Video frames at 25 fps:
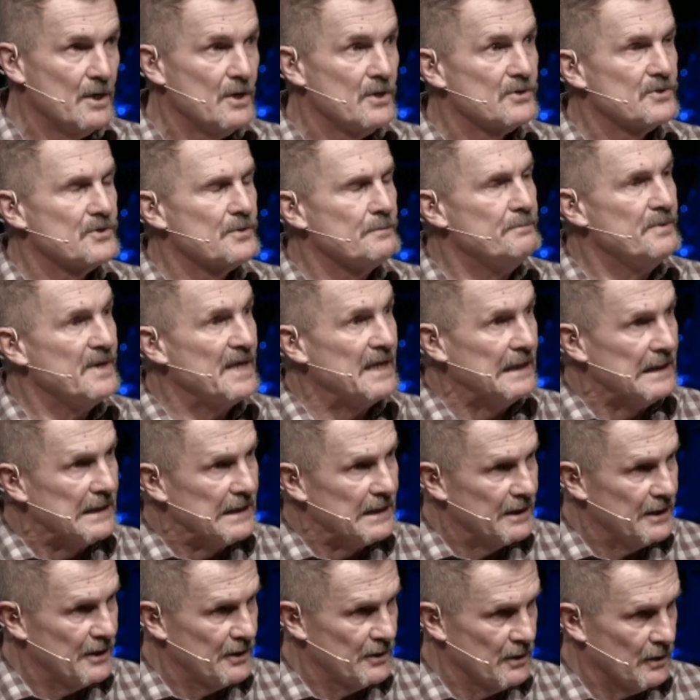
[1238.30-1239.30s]
to be
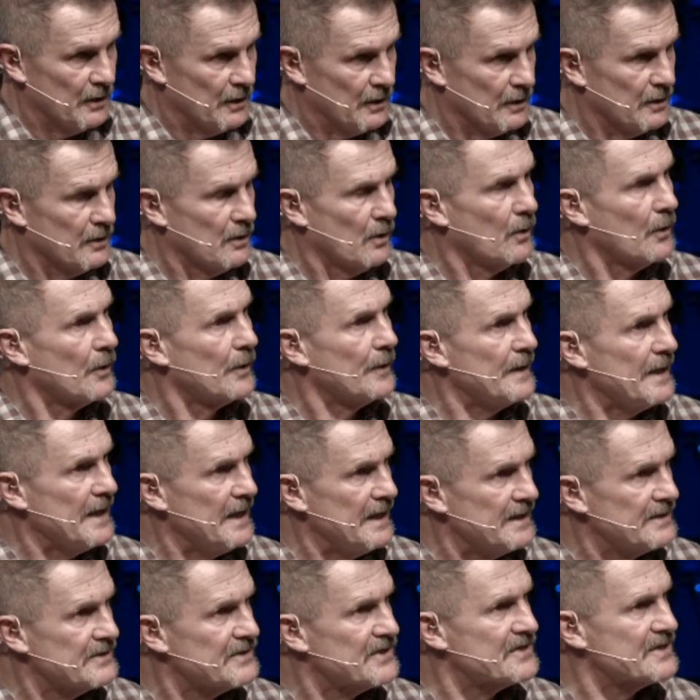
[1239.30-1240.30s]
little or
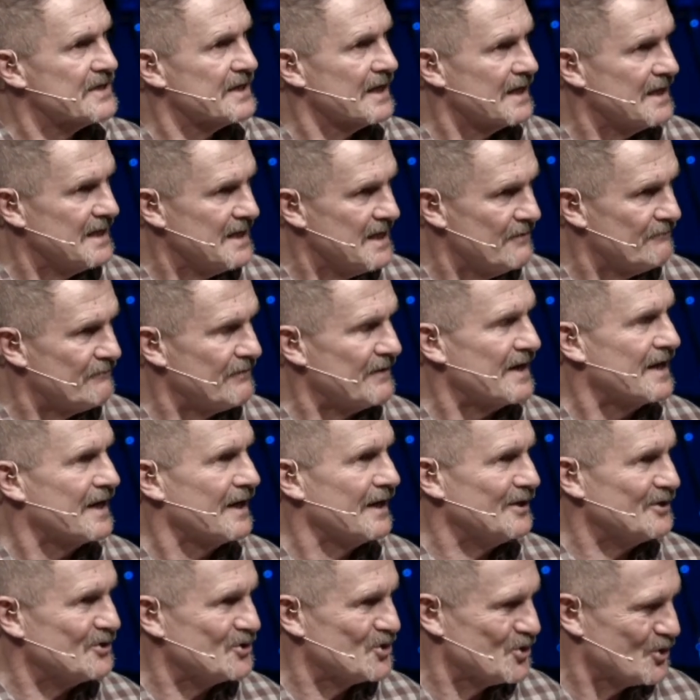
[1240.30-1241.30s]

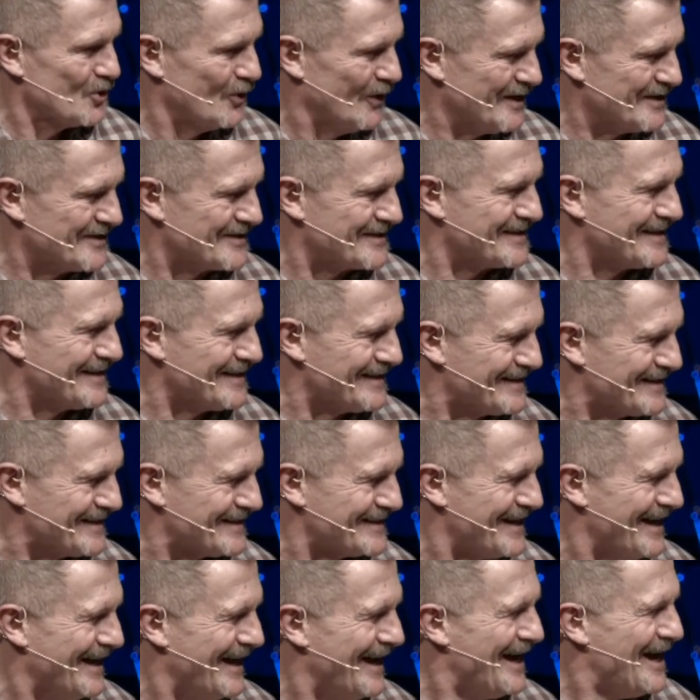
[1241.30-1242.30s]
insignificant choices.